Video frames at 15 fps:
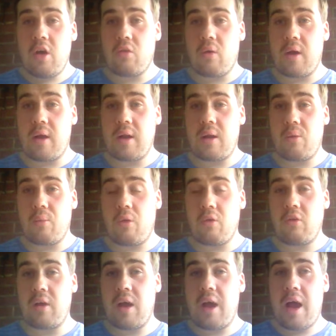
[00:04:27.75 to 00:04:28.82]
So I ended up
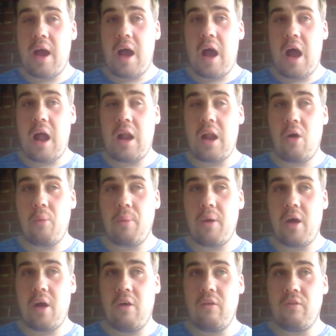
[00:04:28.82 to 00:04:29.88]
watching a little
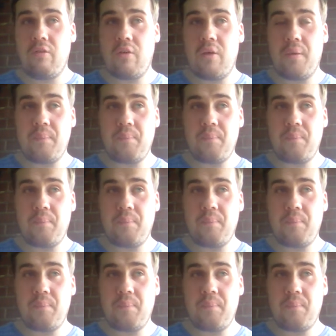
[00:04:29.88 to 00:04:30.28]
bit of